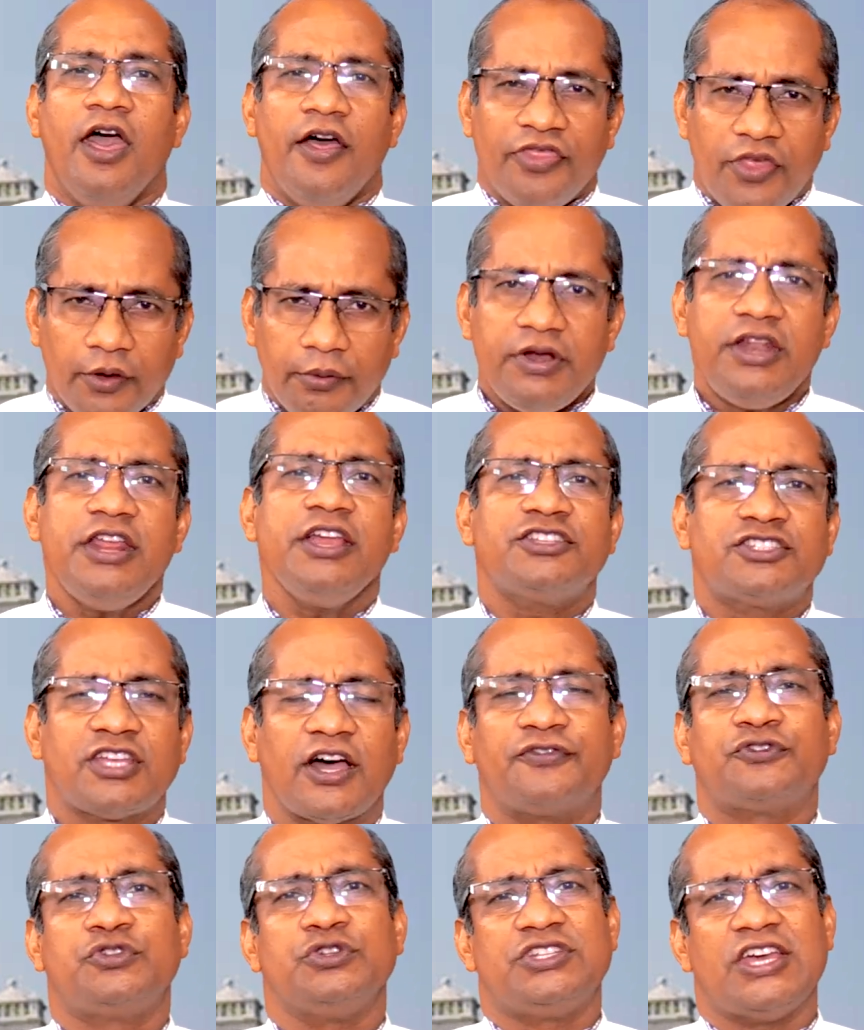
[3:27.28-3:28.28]
The readings
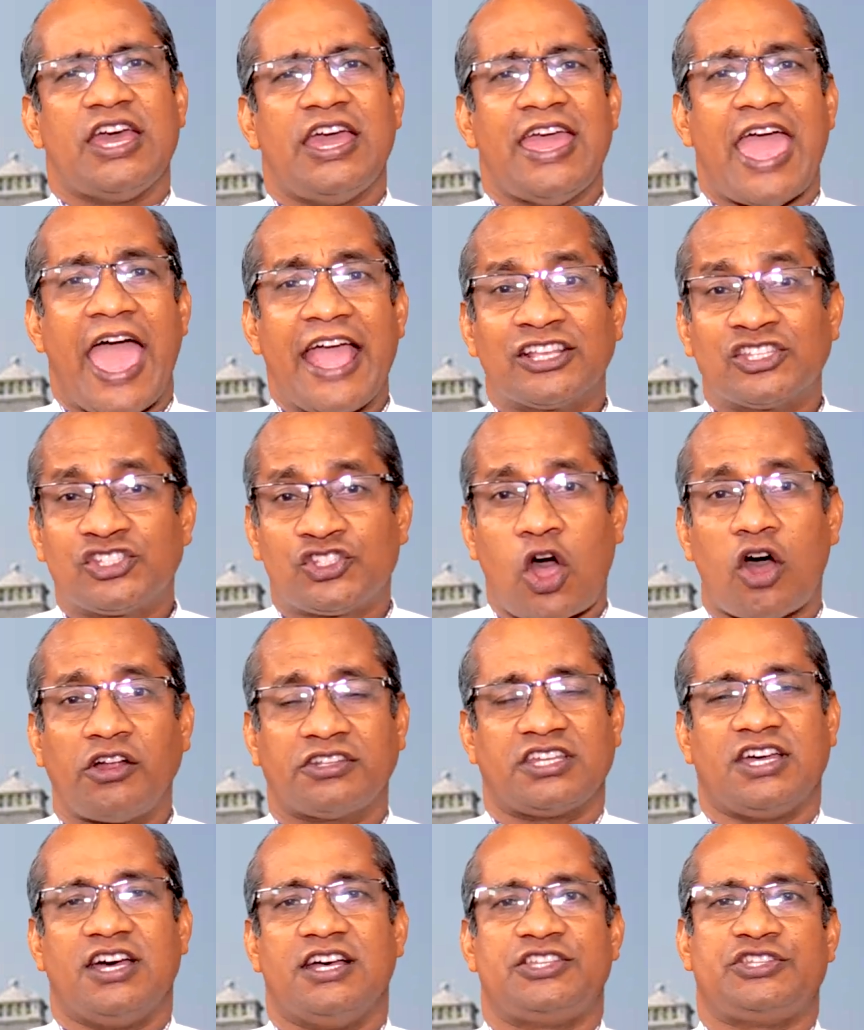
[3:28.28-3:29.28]
of today
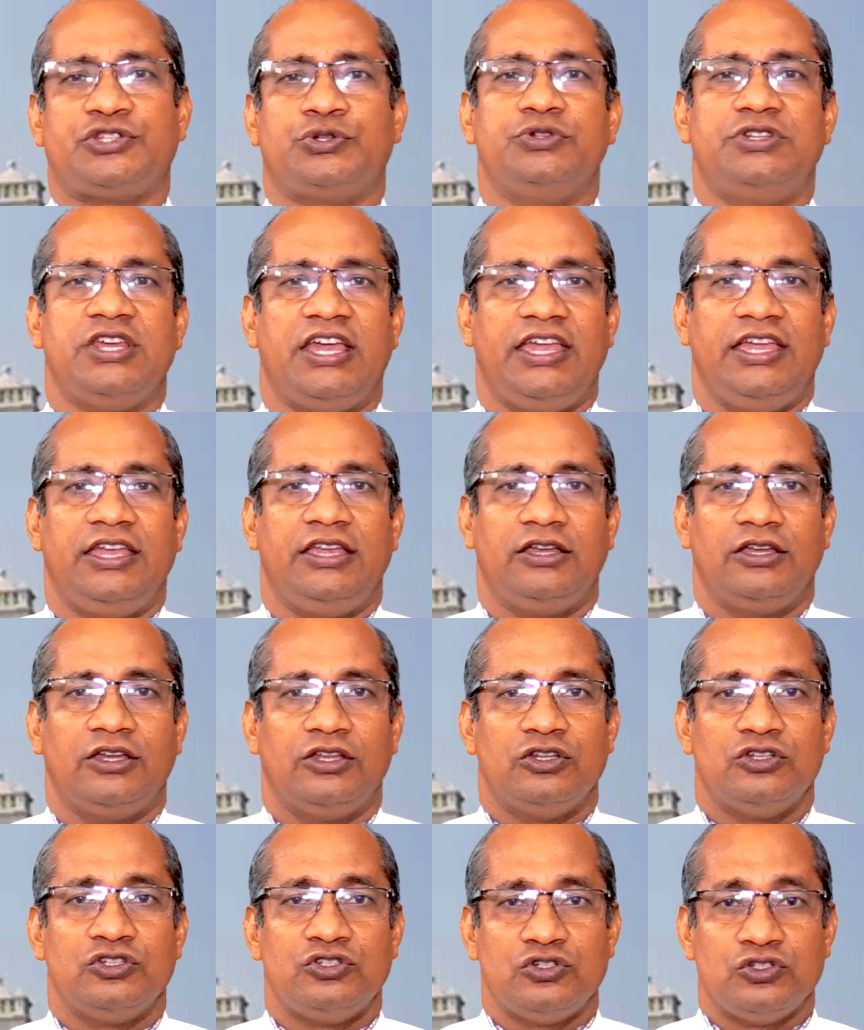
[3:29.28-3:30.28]
exhort us today
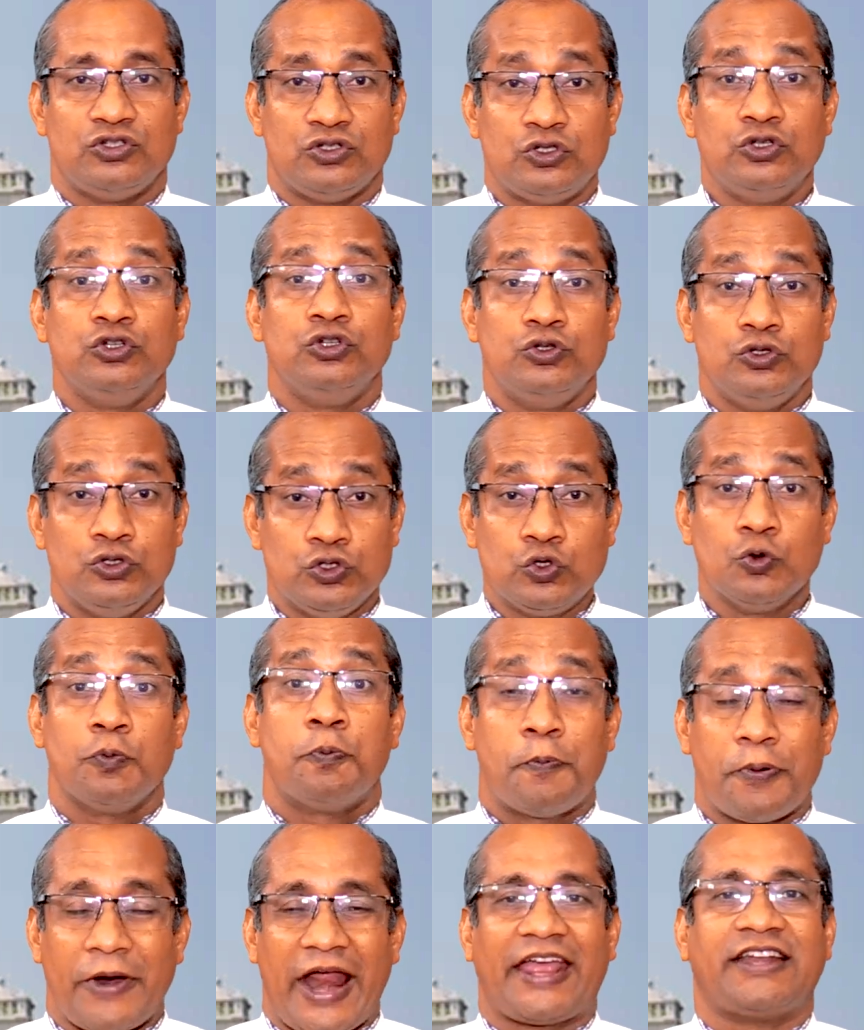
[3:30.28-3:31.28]
to, to
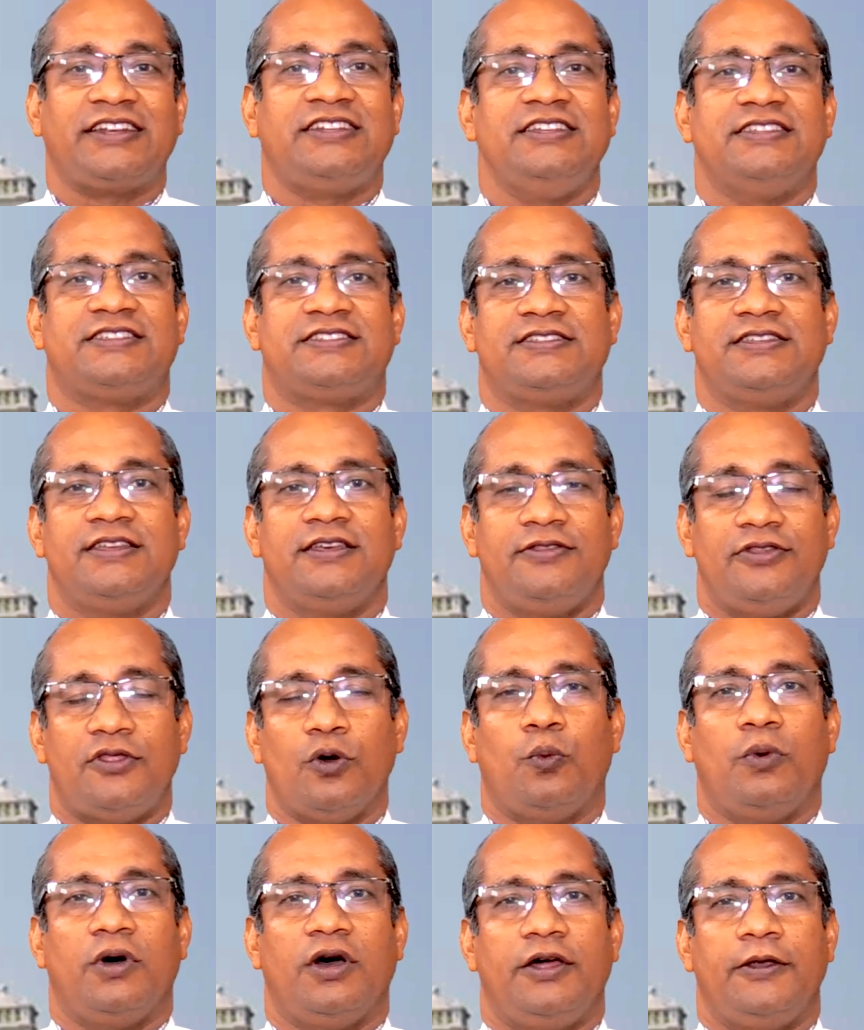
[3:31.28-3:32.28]
practice
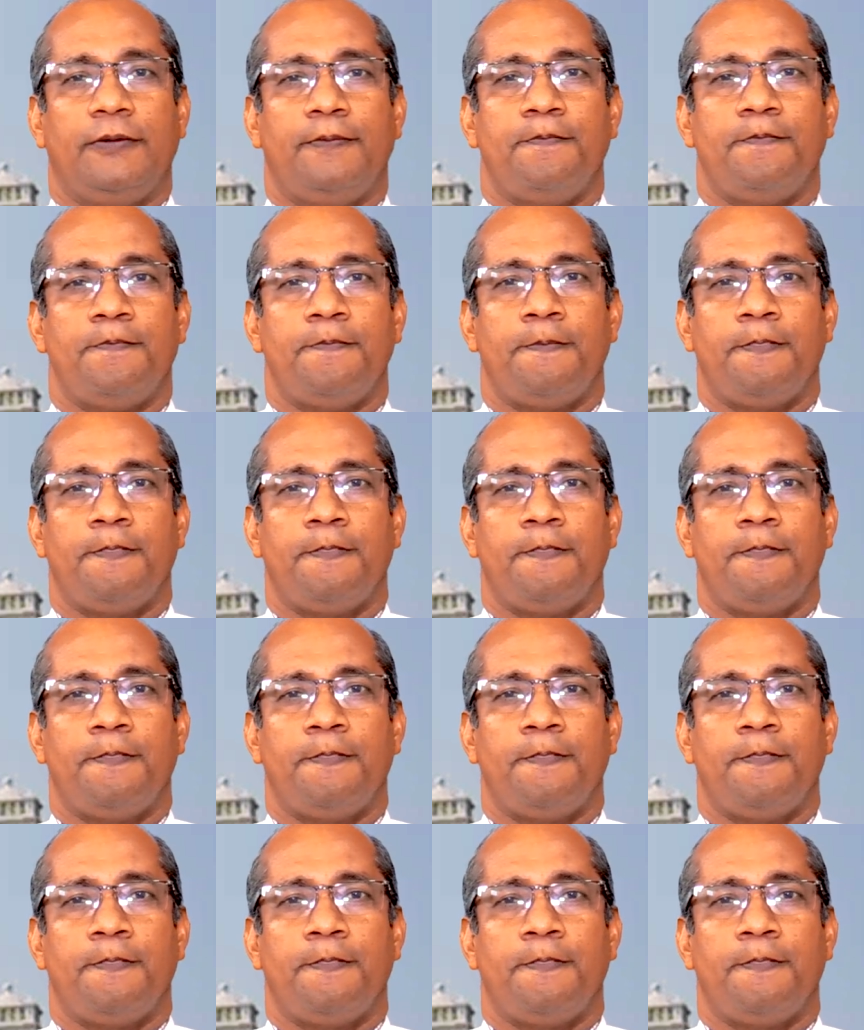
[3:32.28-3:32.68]
the word.